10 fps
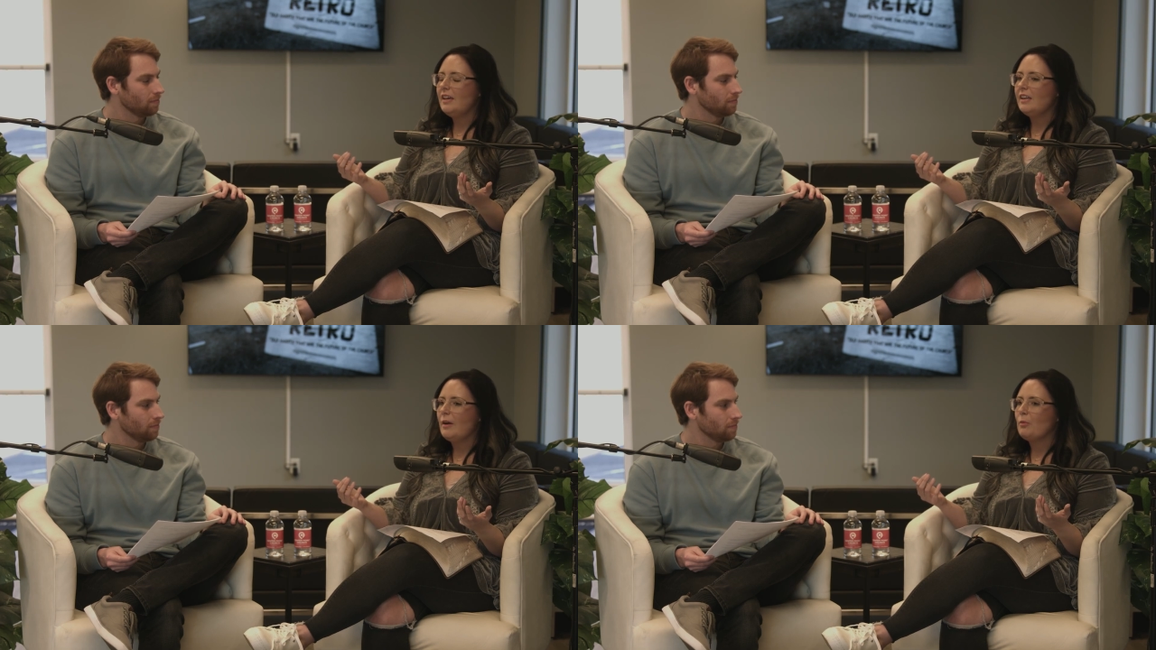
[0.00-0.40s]

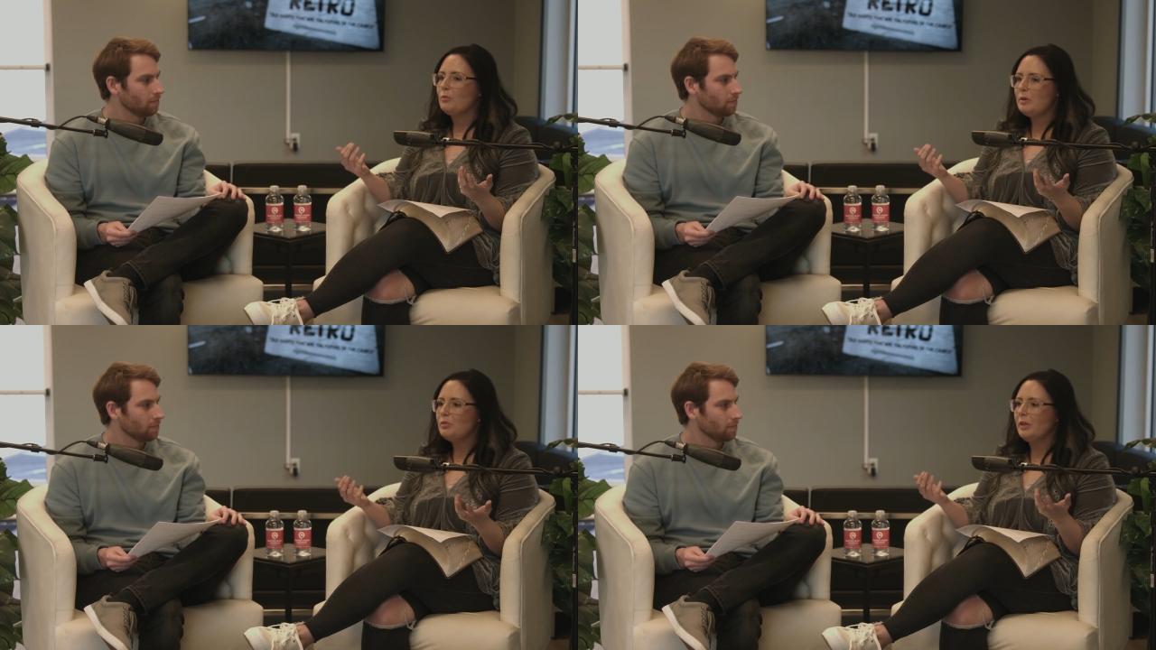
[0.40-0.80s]
Speaker 1: And I
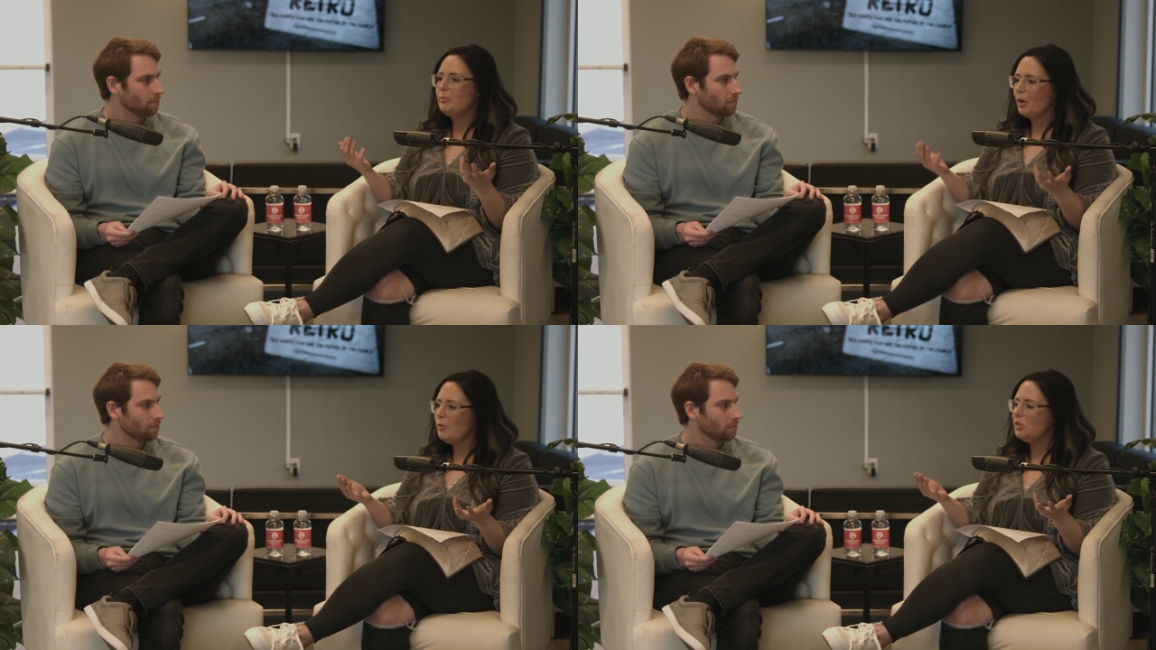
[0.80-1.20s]
remember like,
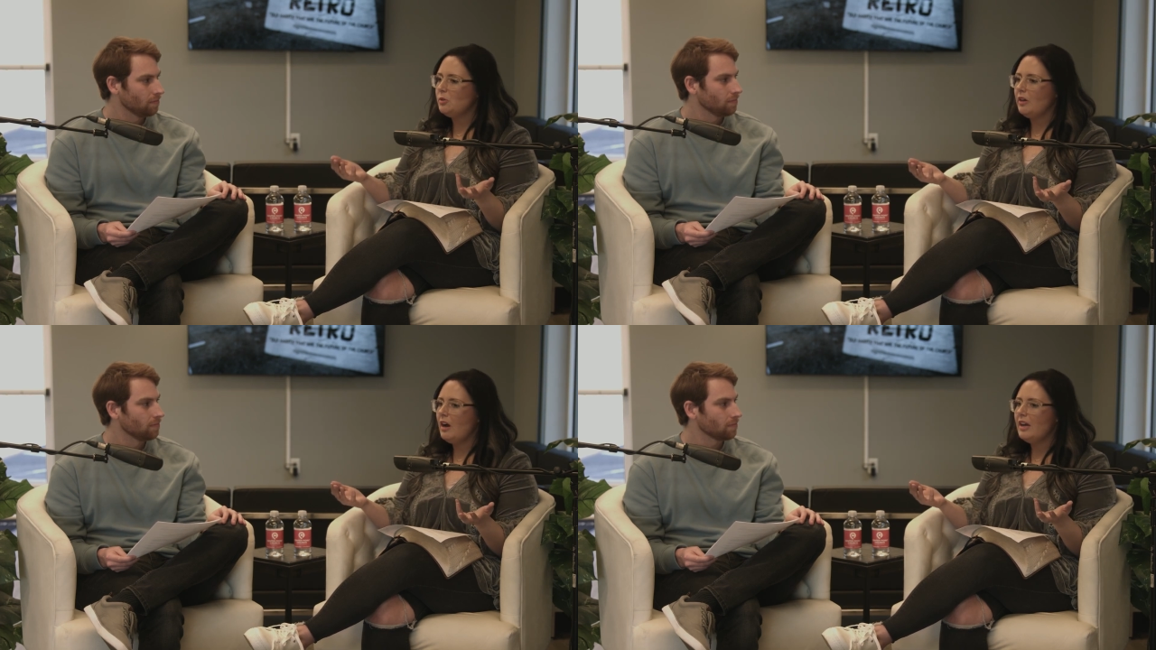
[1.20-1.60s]
pray what
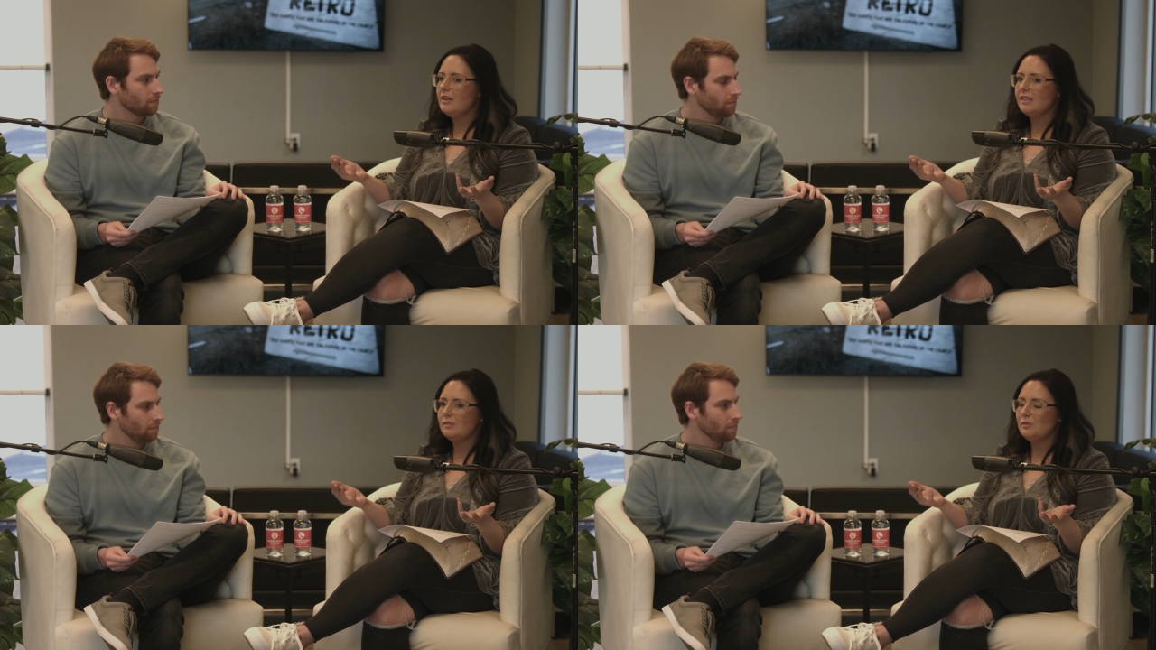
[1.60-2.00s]
you got.
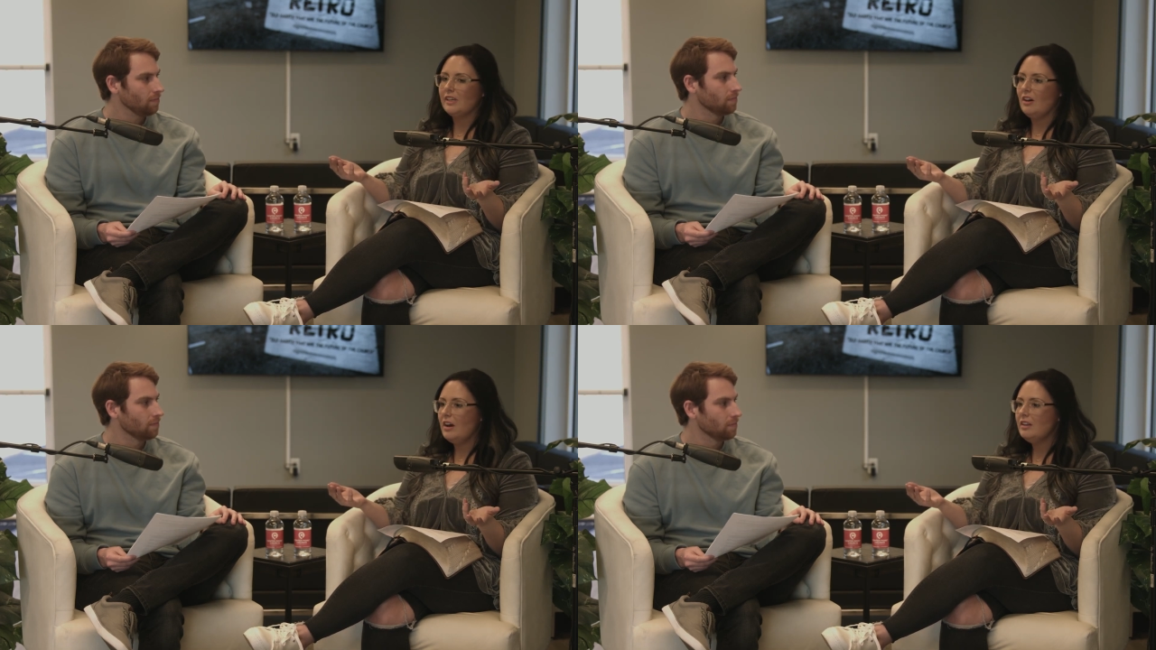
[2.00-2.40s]
And I was
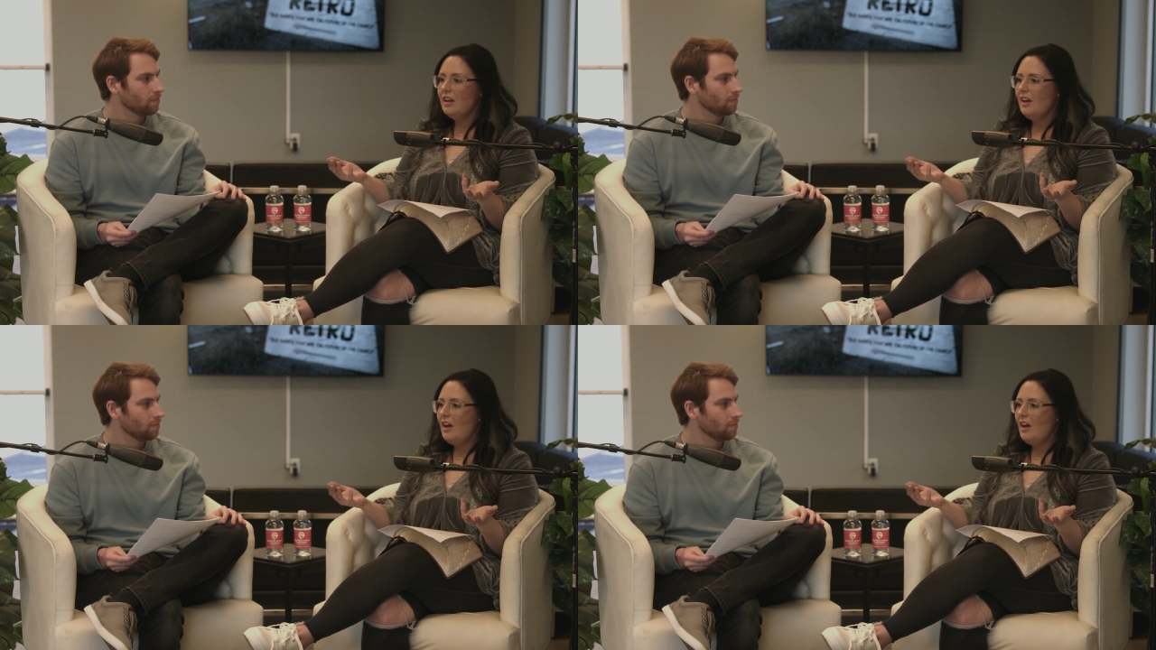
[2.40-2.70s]
like, God,